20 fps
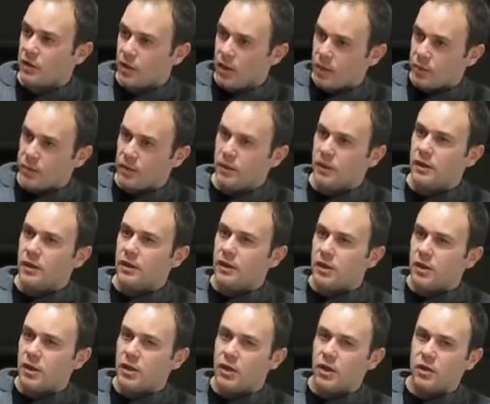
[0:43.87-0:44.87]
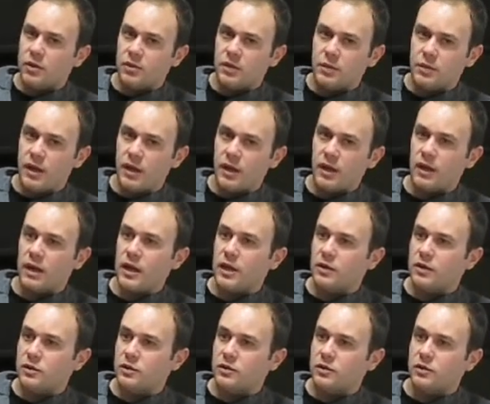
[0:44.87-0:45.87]
up, depending on how
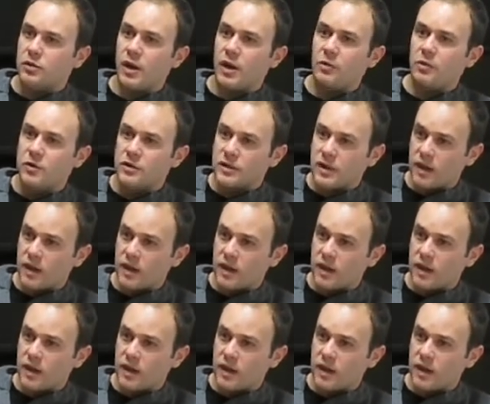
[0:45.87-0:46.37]
acute the problem was.